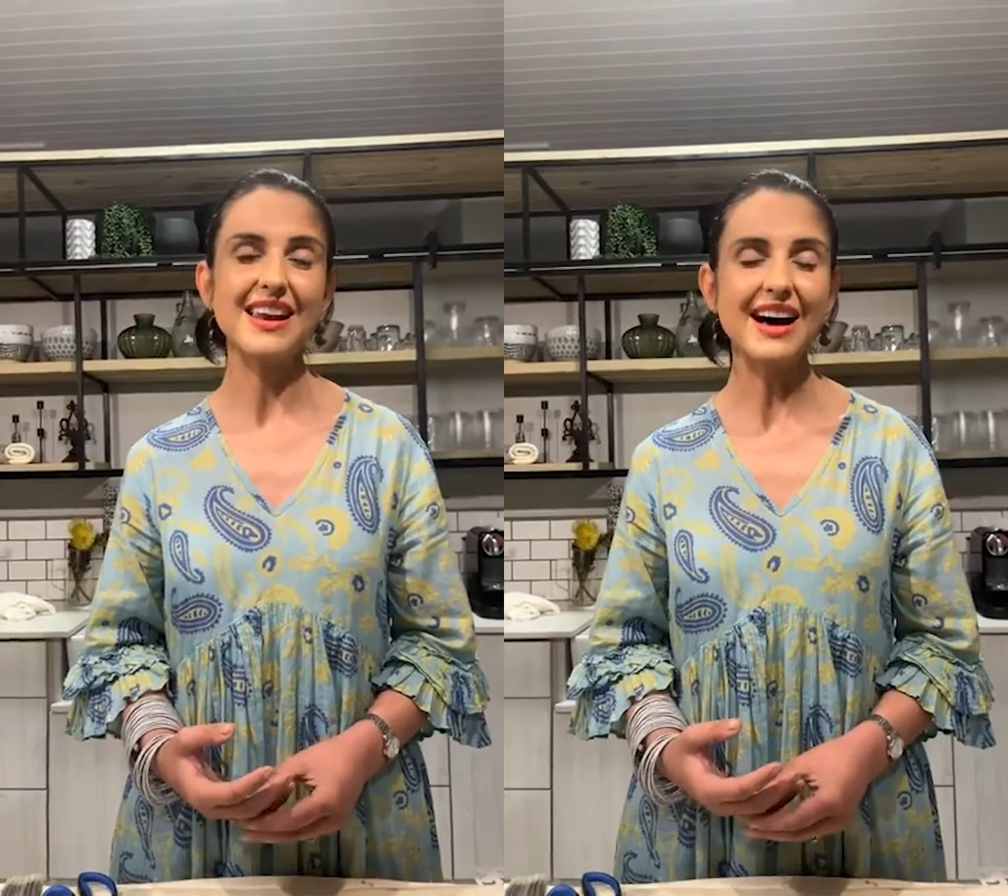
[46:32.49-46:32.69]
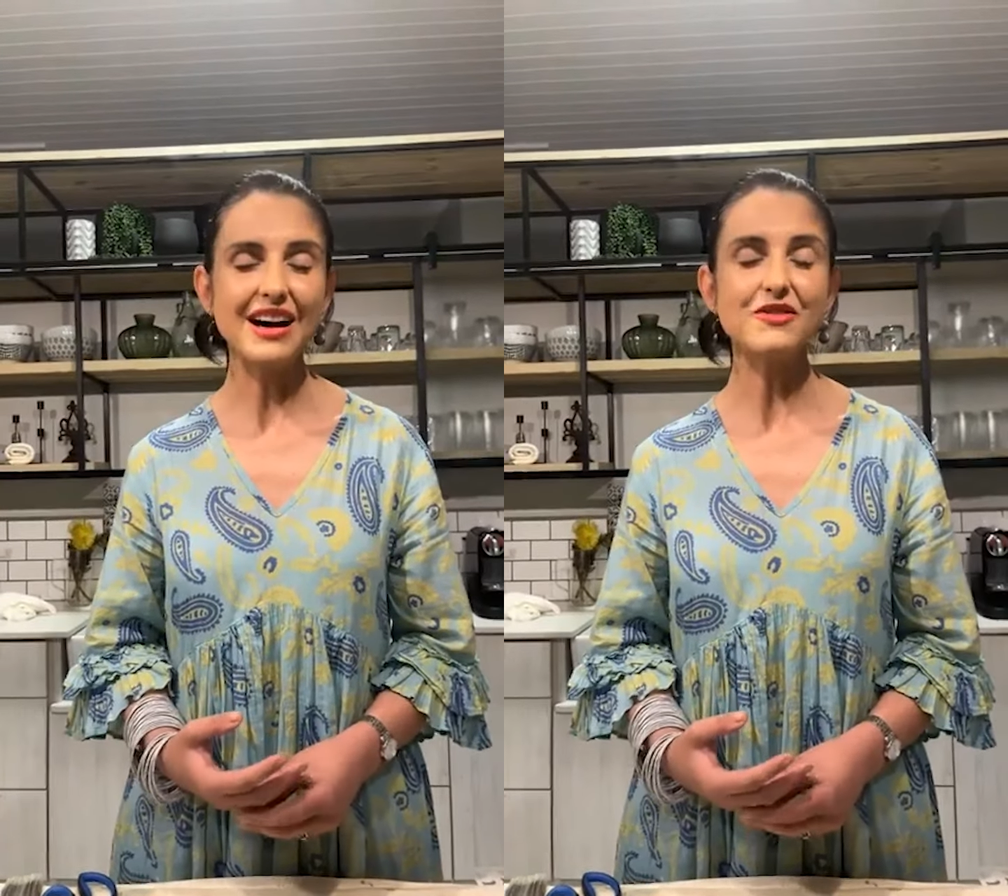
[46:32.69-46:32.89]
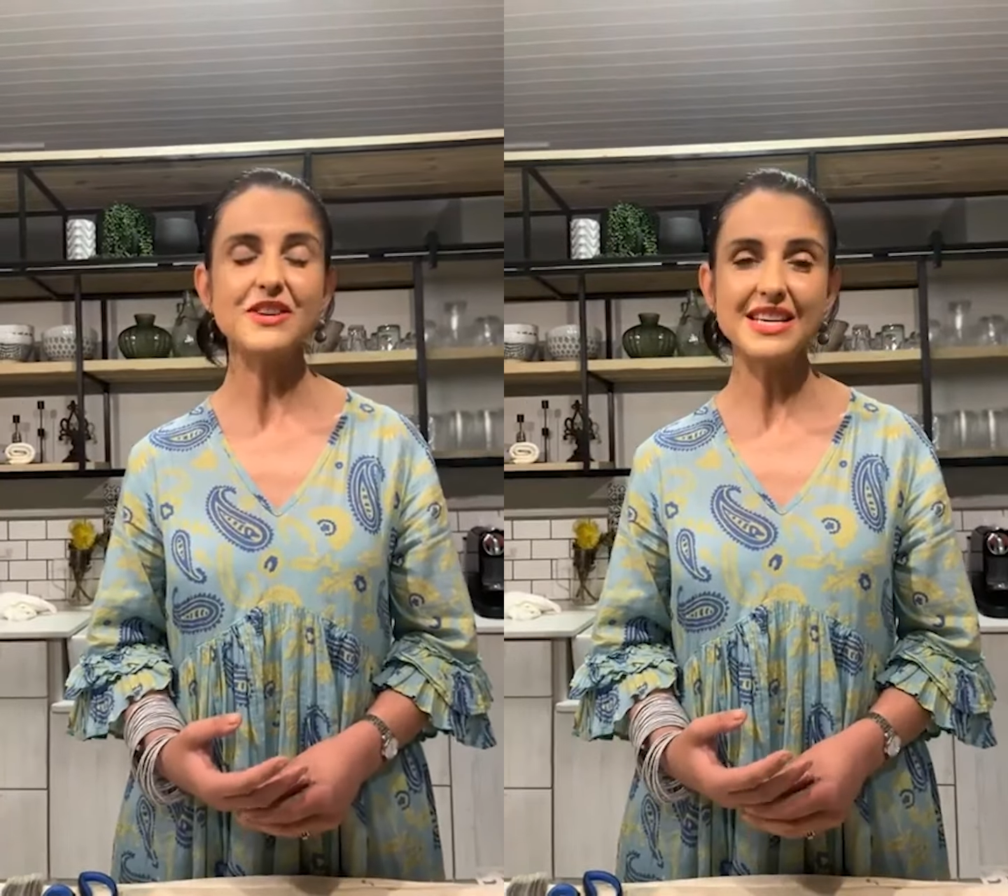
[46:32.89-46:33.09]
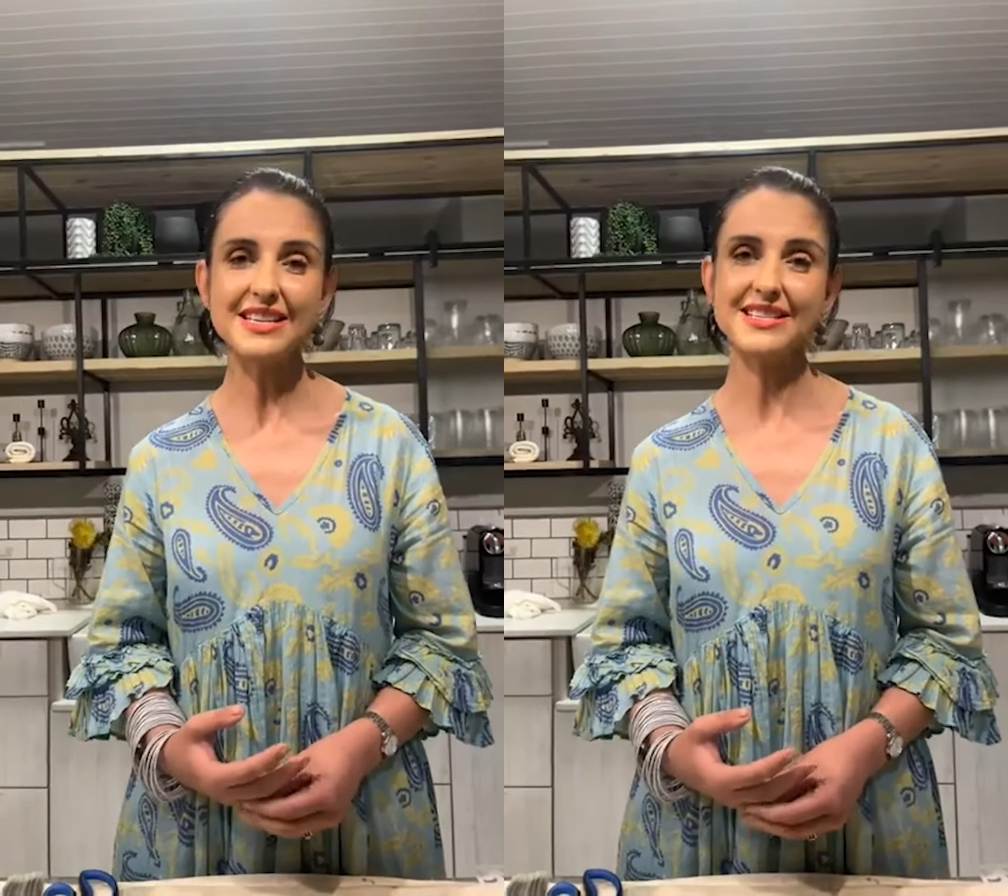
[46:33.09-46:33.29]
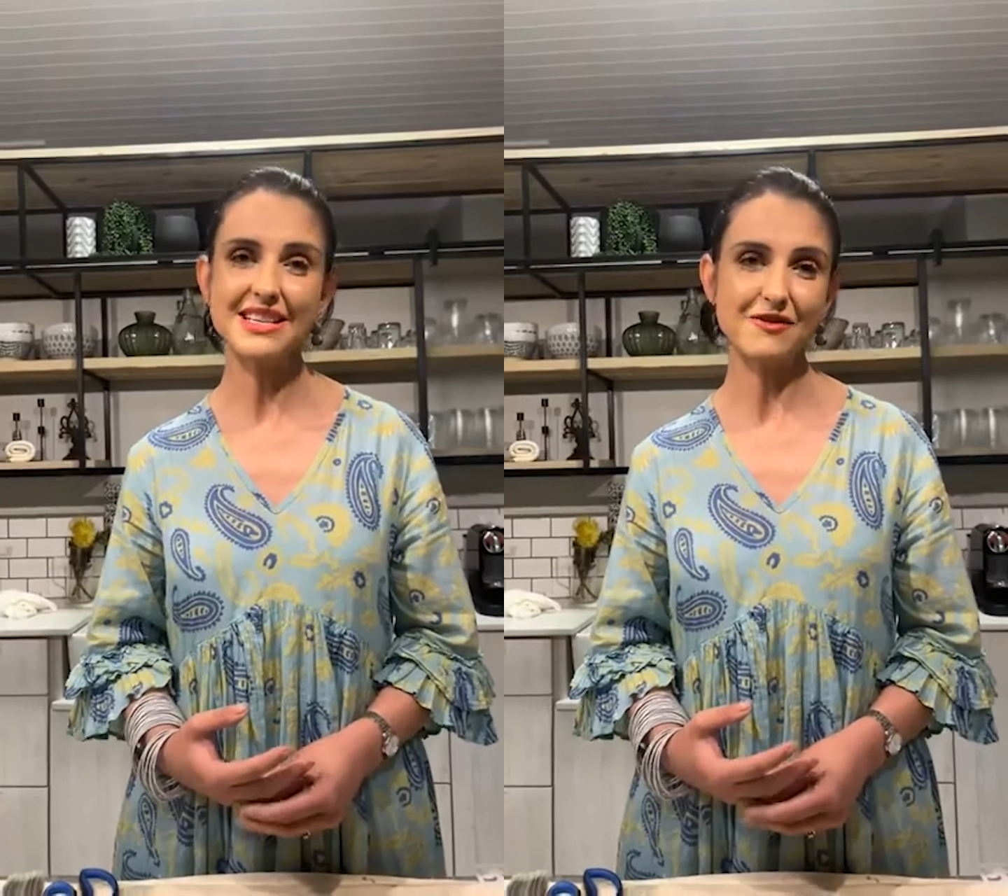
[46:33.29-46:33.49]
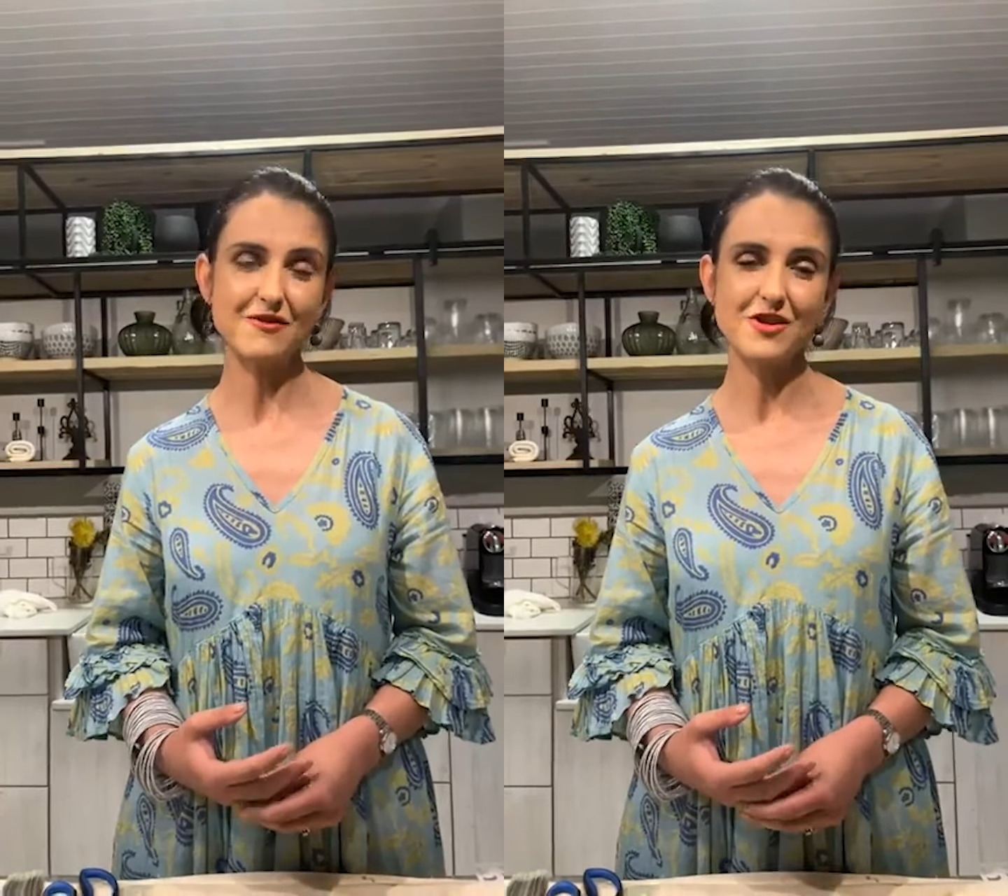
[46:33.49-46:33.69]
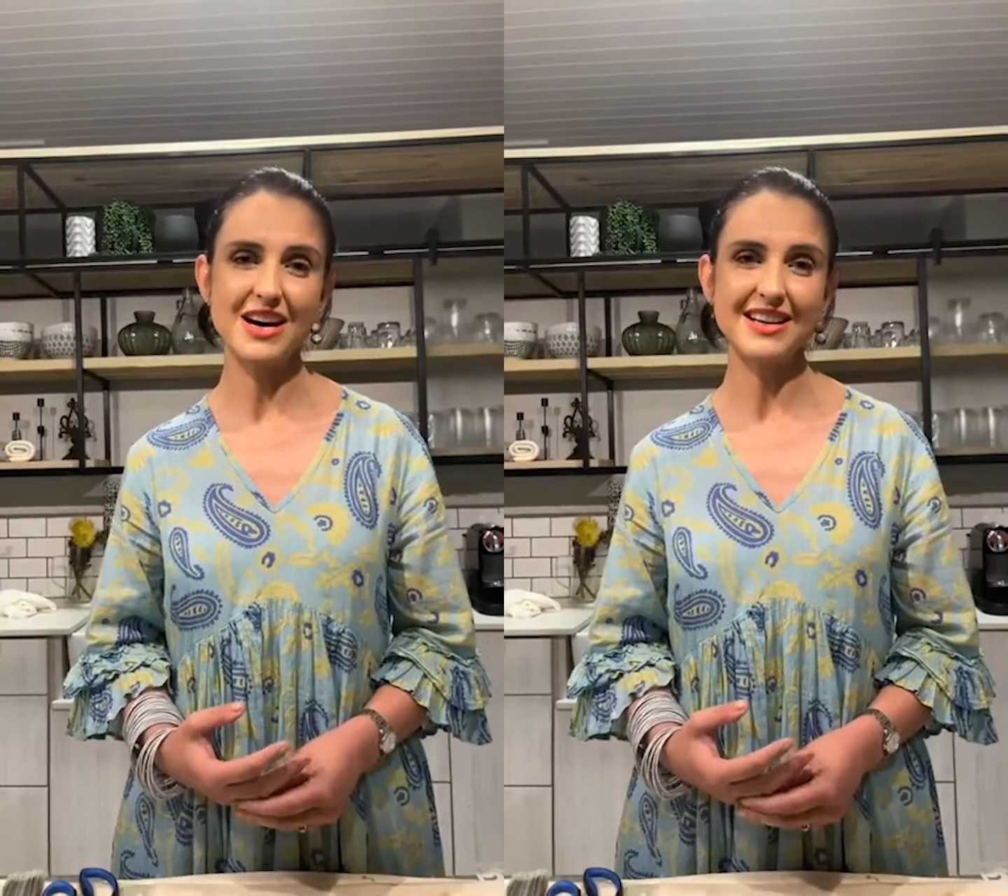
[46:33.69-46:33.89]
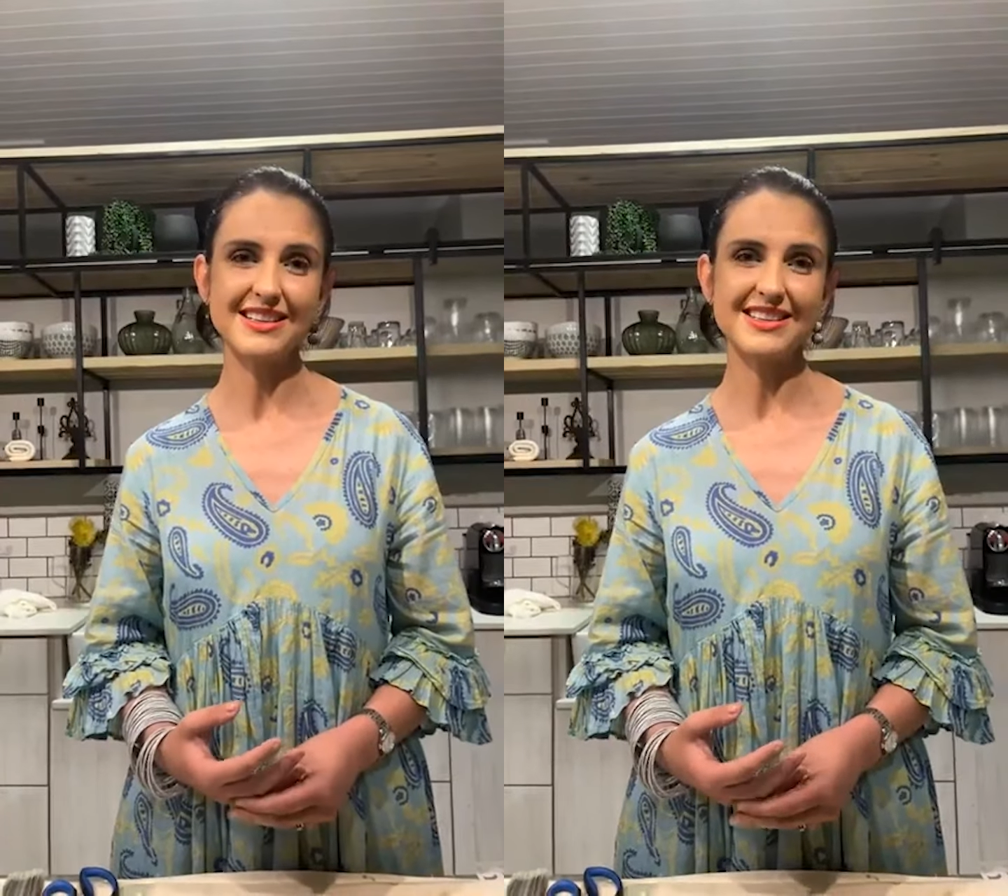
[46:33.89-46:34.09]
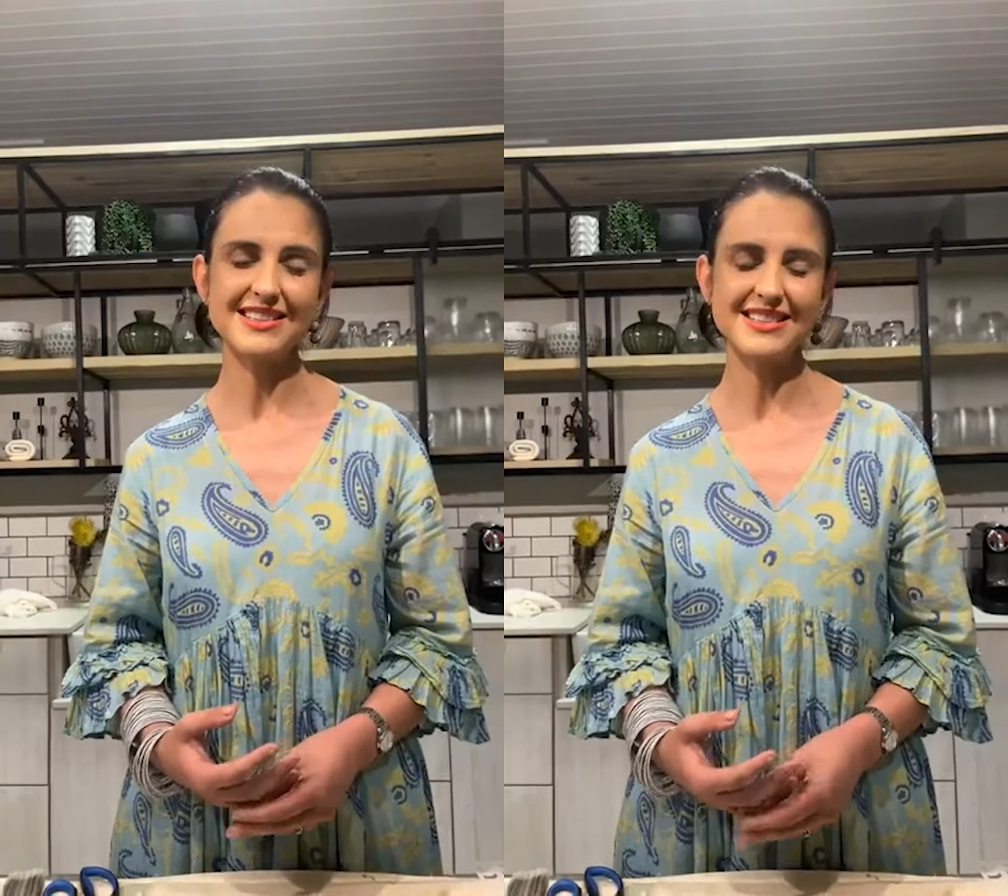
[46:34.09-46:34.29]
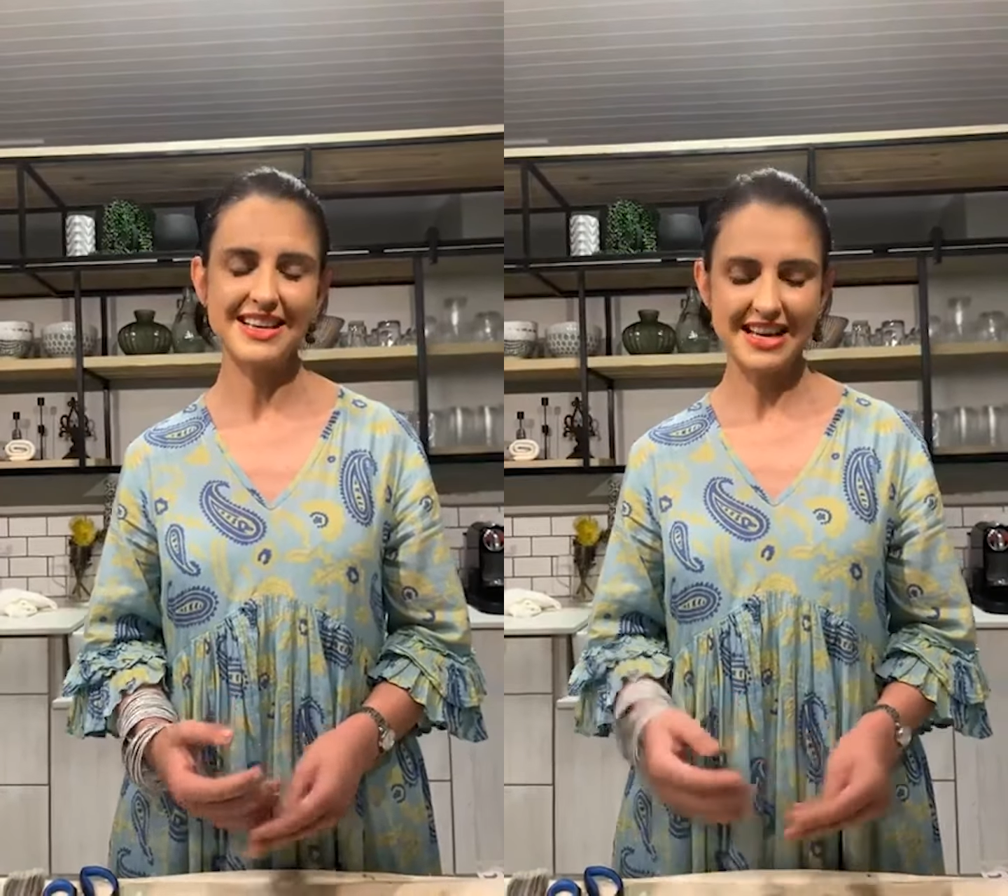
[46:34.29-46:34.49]
life easier for
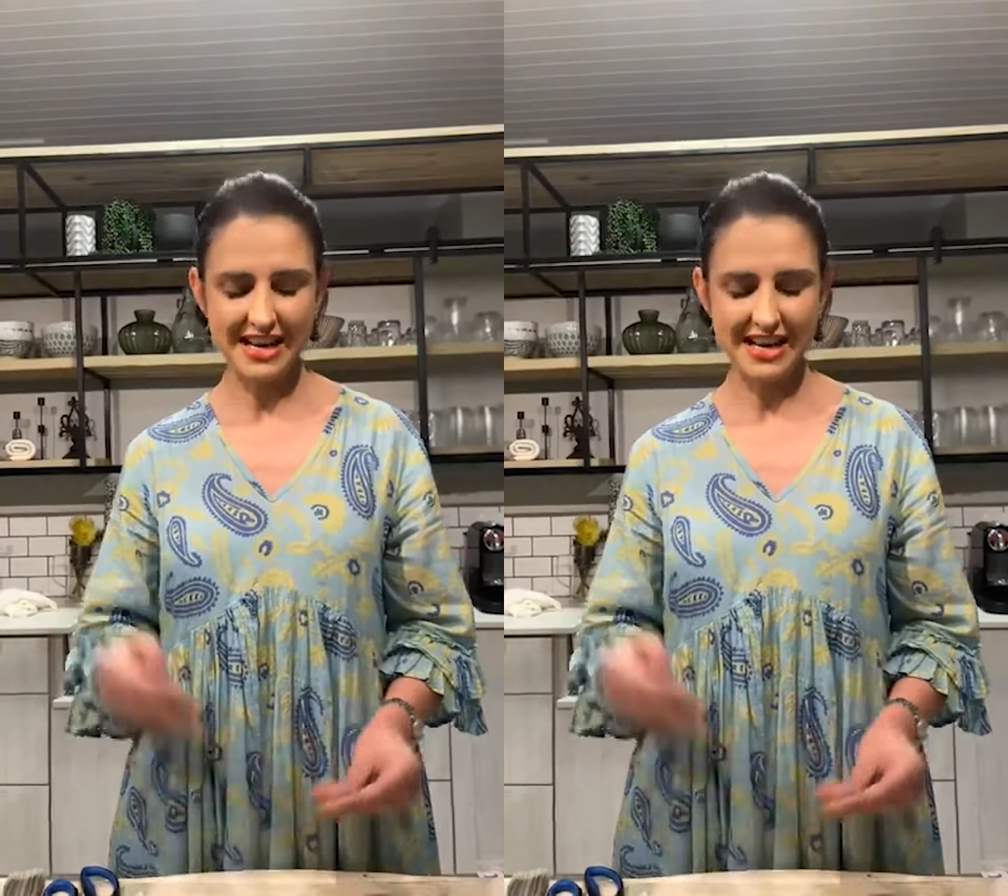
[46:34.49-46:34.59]
others.